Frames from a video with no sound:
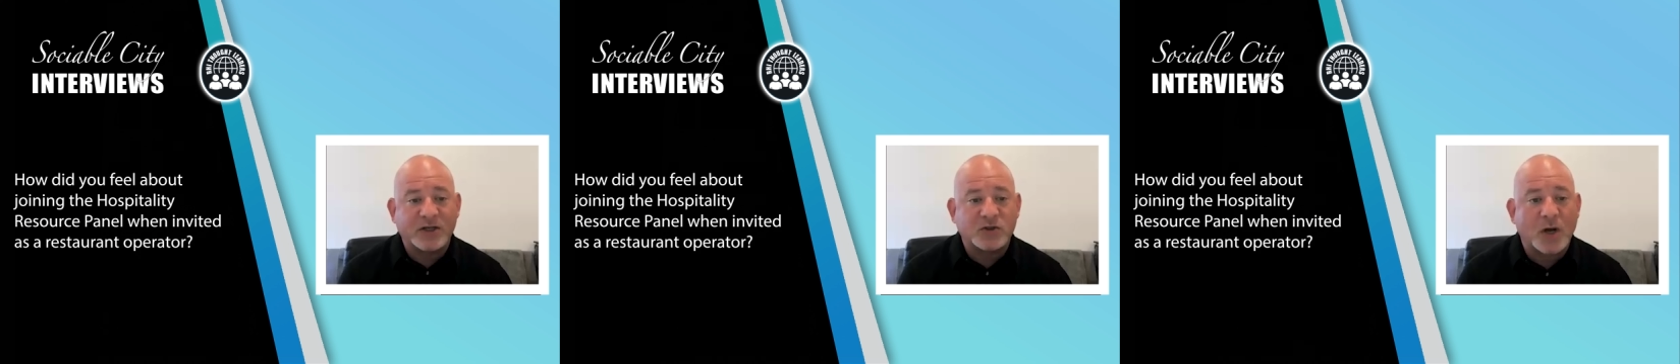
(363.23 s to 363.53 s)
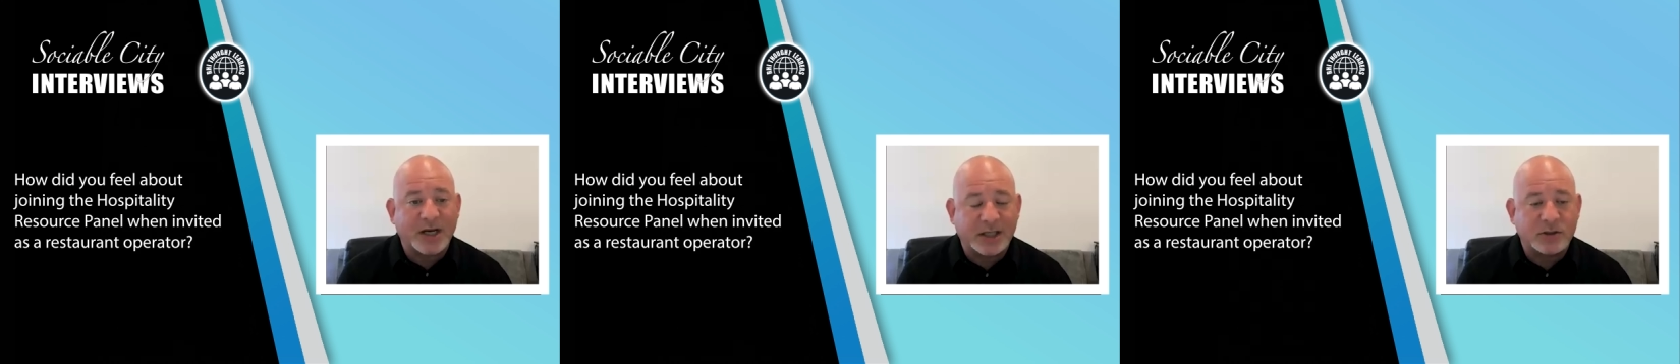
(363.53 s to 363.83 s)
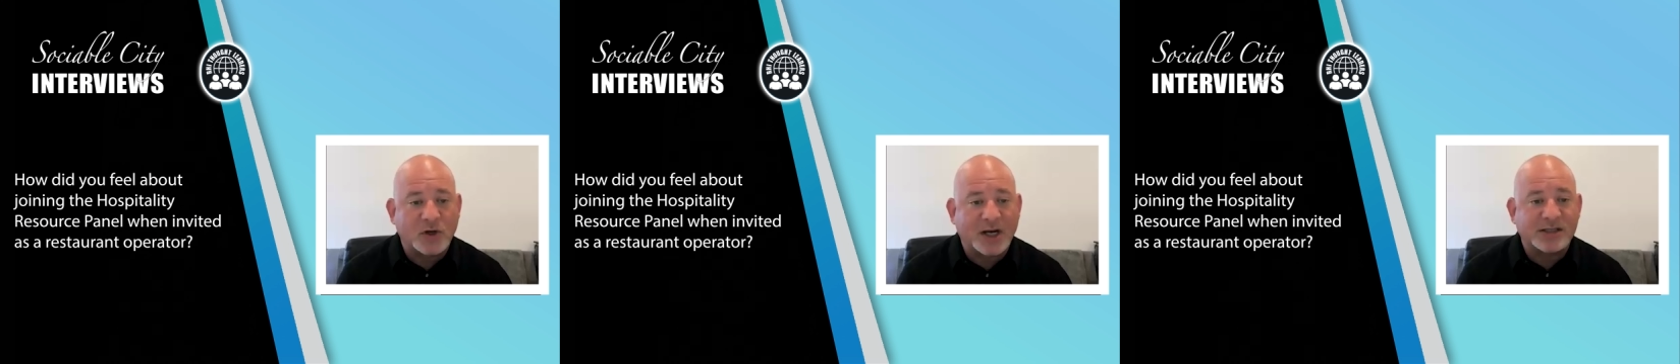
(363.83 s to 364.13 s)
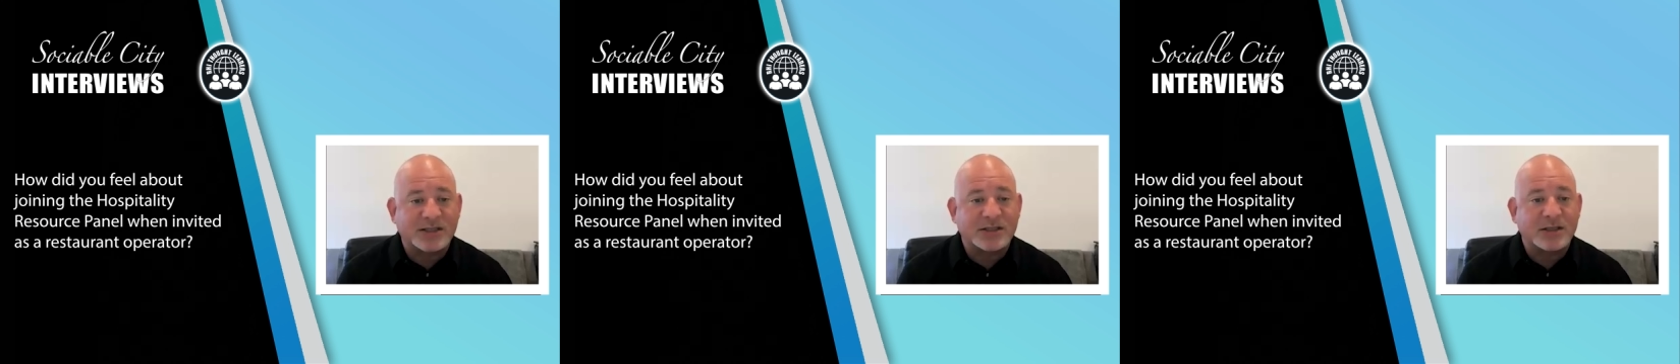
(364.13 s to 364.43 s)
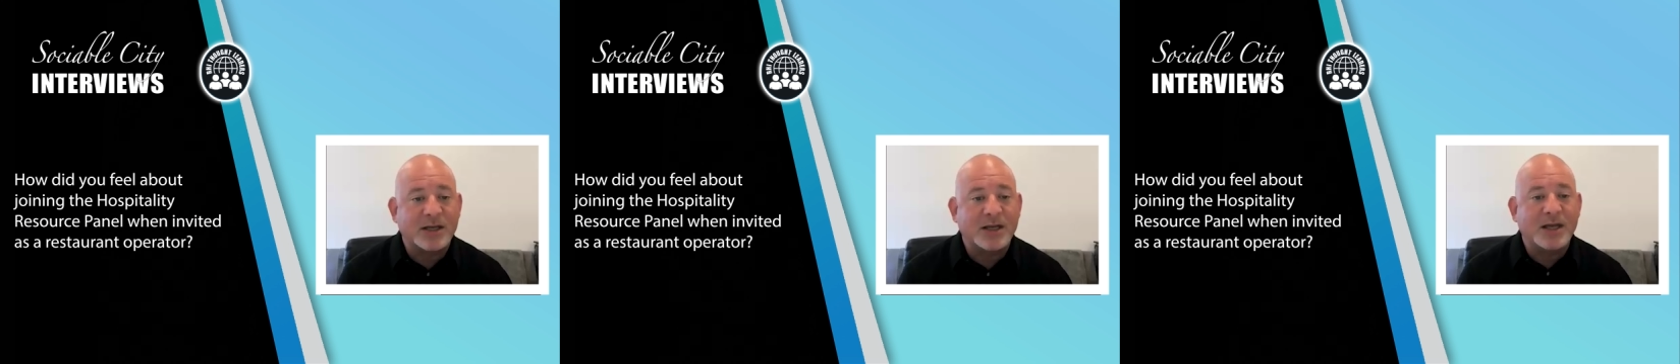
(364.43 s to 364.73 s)
restaurant
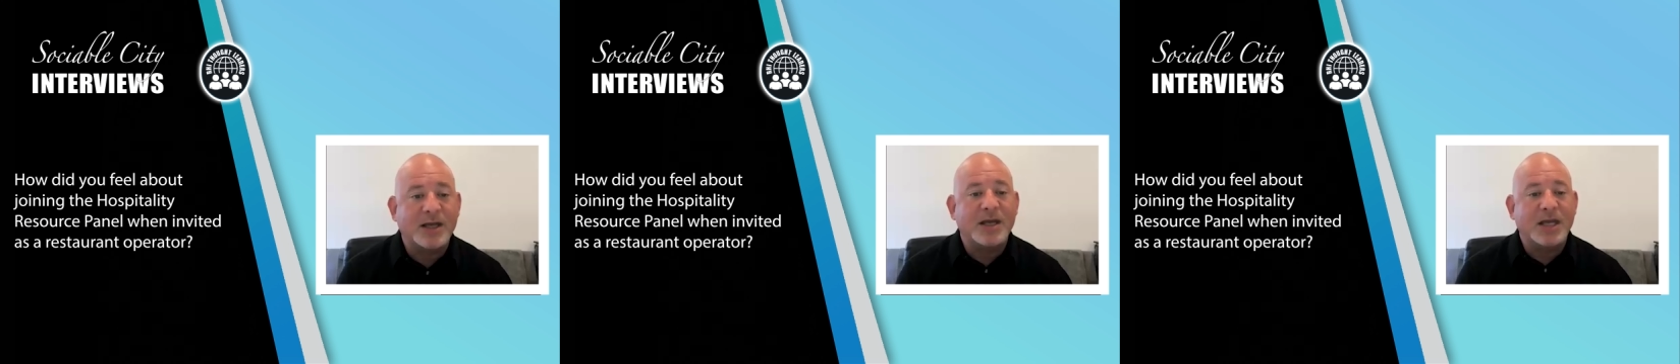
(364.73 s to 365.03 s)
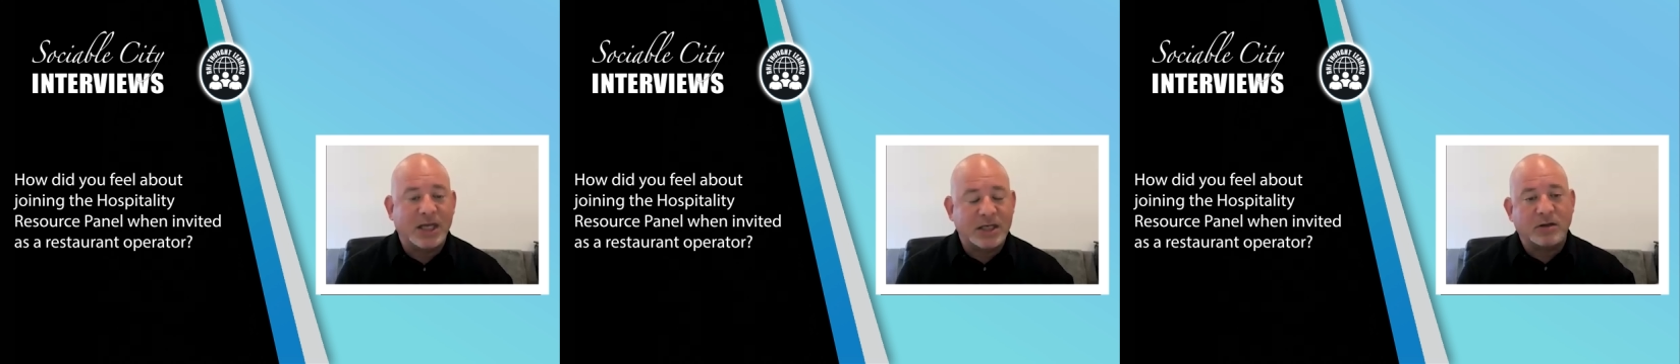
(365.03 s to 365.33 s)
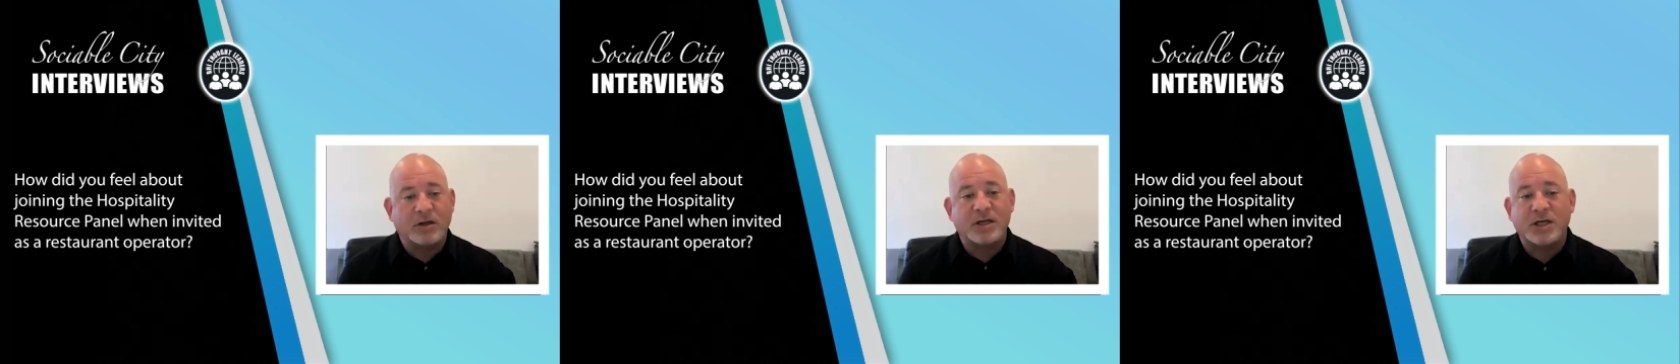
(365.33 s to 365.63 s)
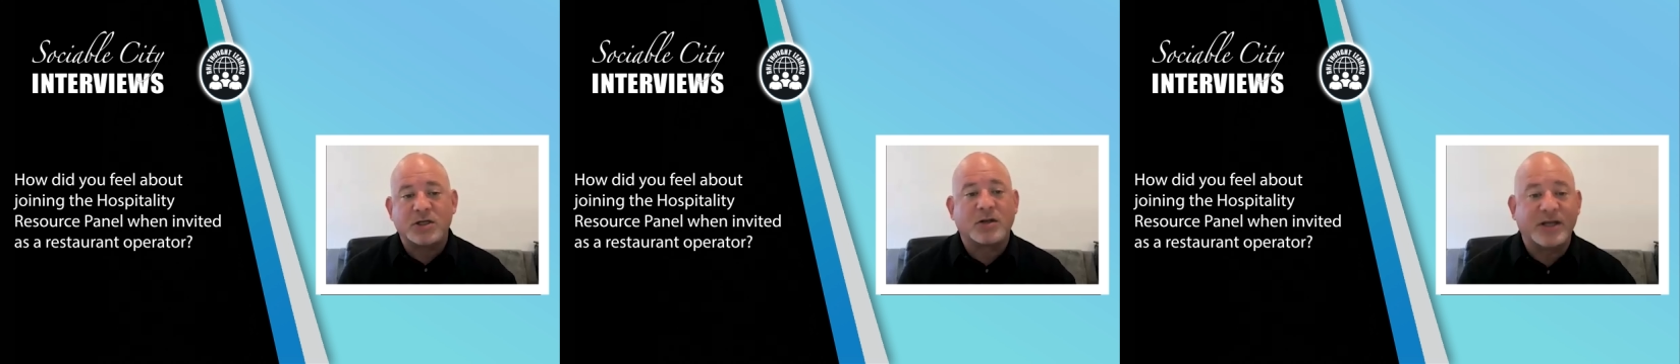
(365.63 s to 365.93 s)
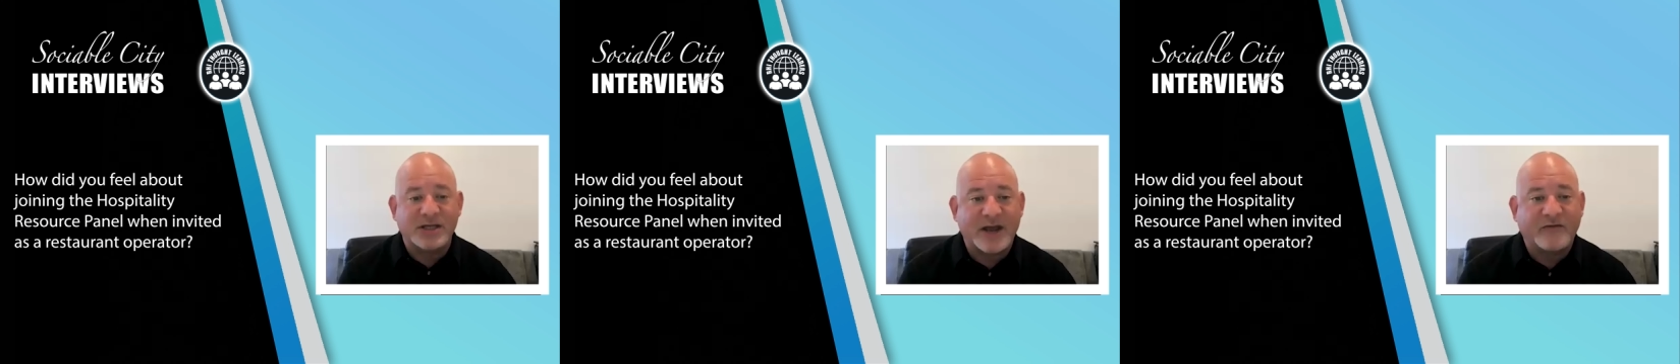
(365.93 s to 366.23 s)
interests in your
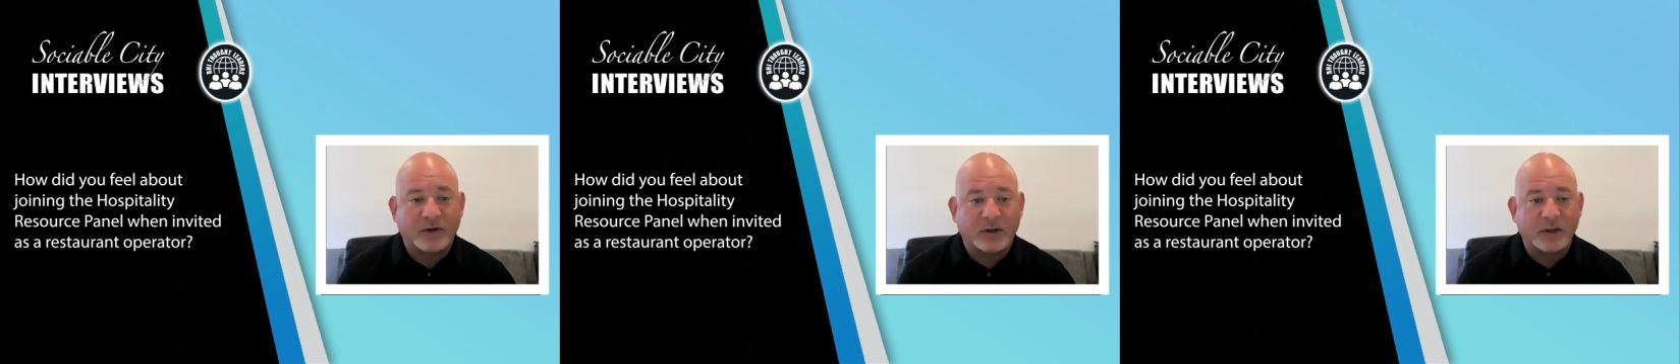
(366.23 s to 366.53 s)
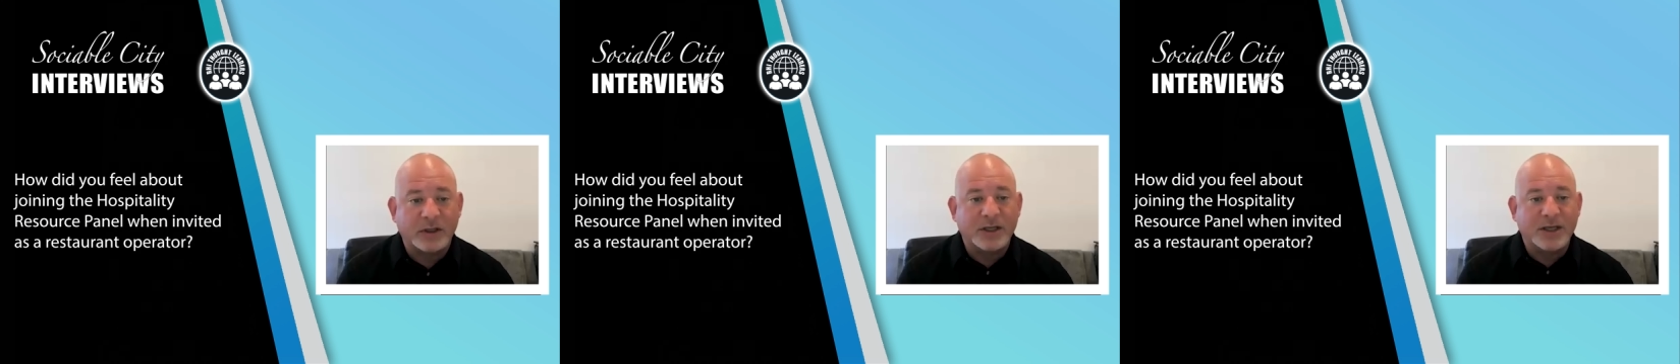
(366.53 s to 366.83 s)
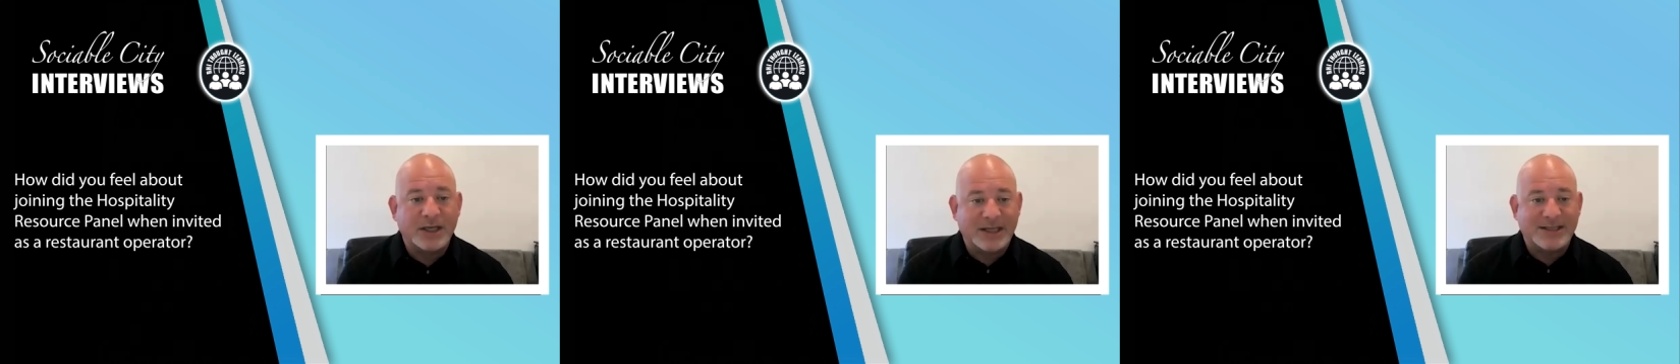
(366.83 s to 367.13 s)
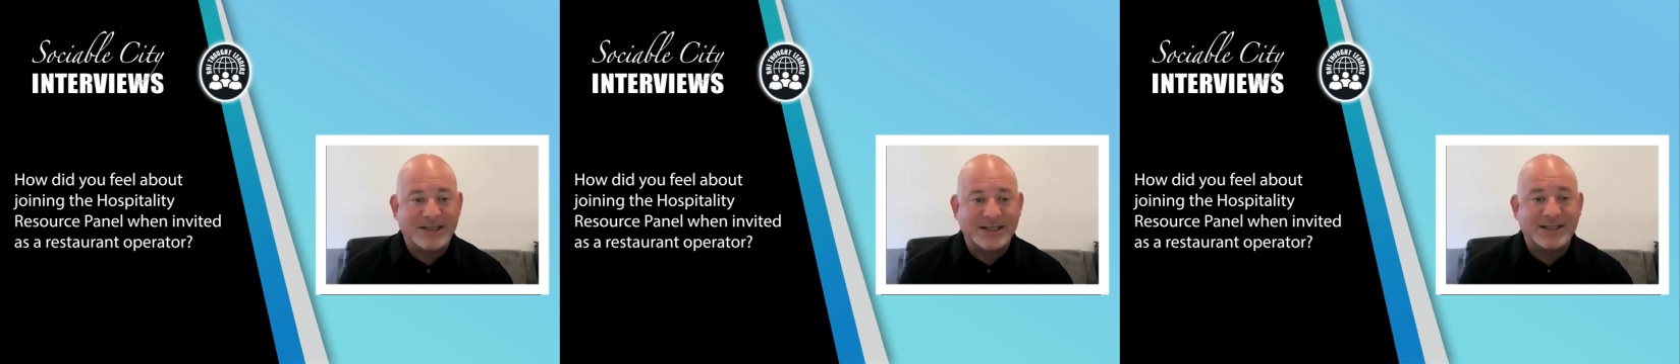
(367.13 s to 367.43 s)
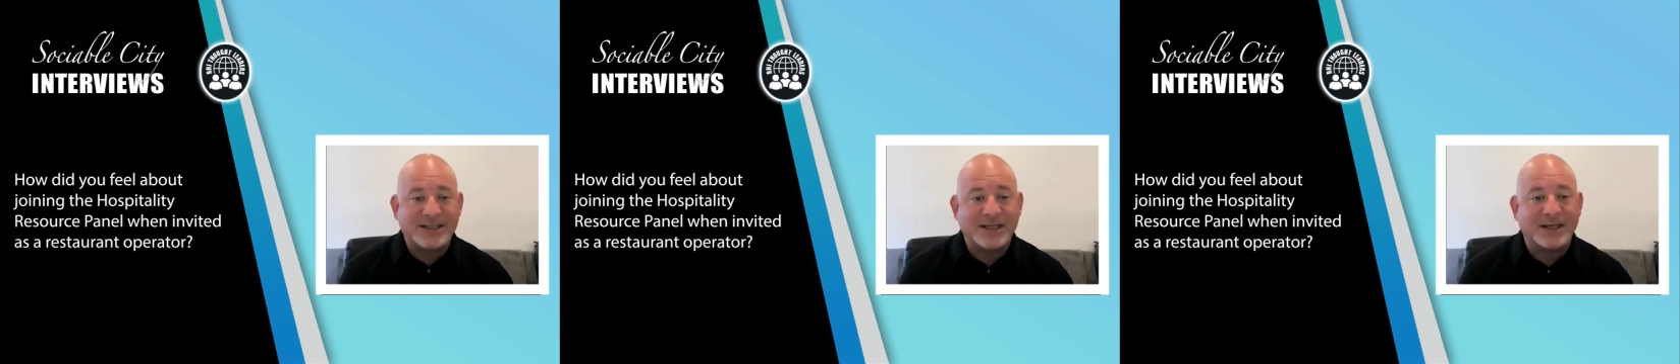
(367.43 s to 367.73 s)
initial endeavor in
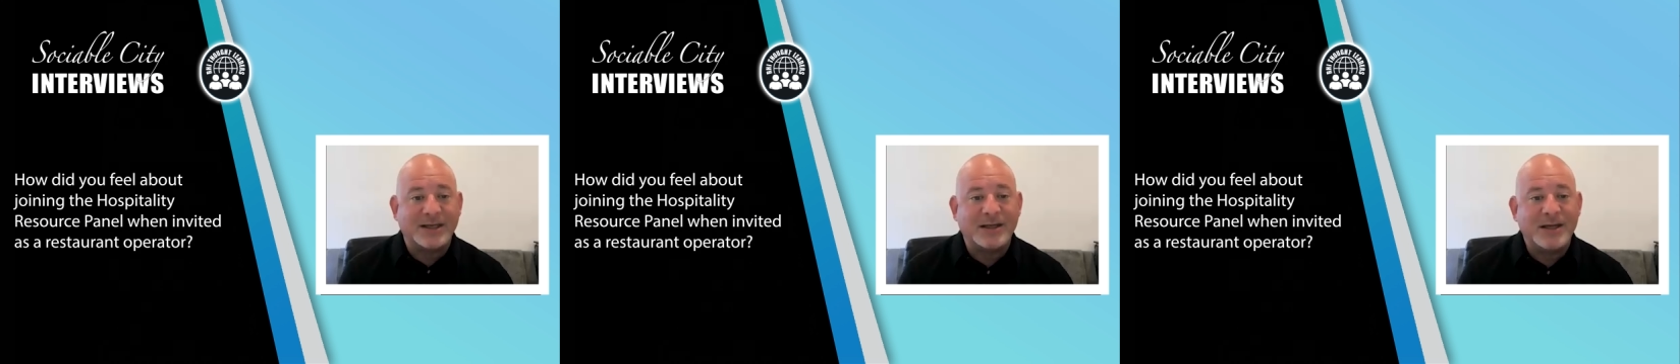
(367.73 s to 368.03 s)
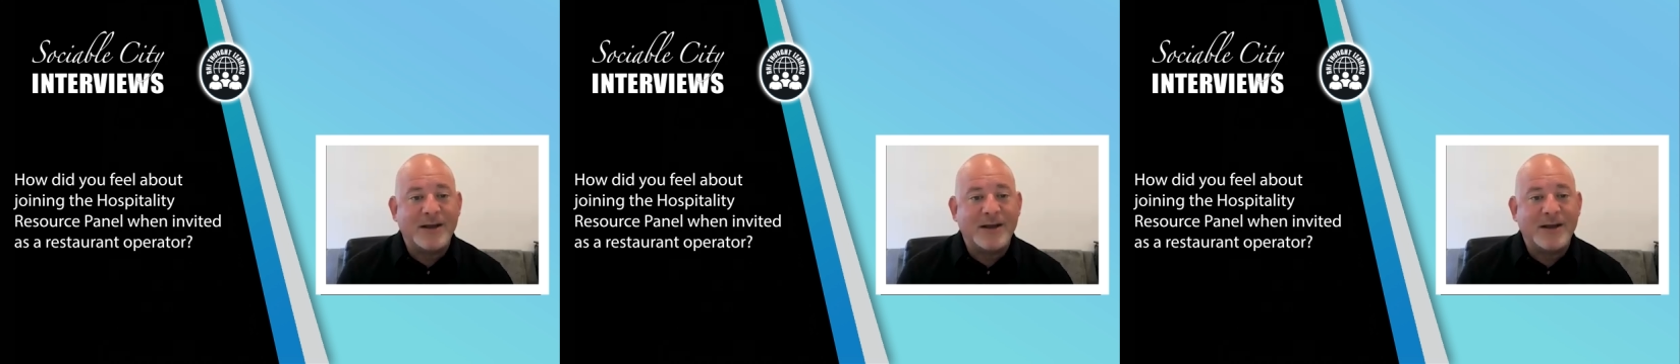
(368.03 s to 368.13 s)
DC.